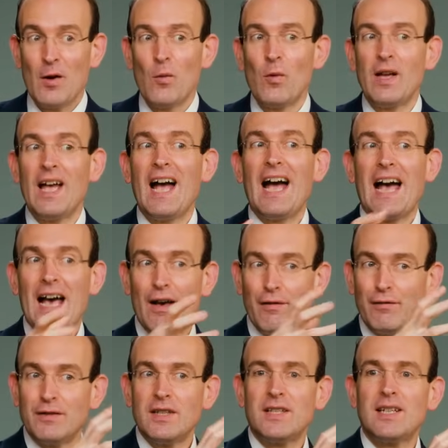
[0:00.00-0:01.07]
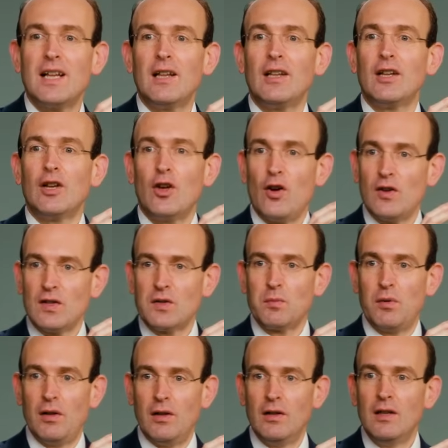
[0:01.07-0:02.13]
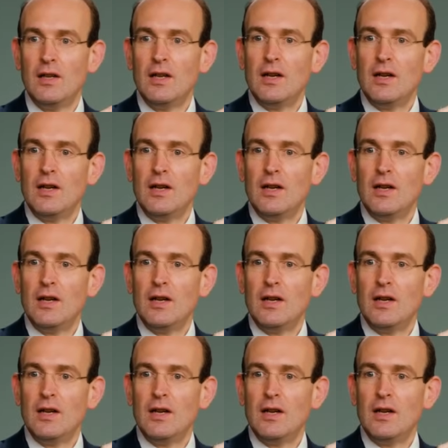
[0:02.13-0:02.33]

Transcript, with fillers: We have to tell the gospel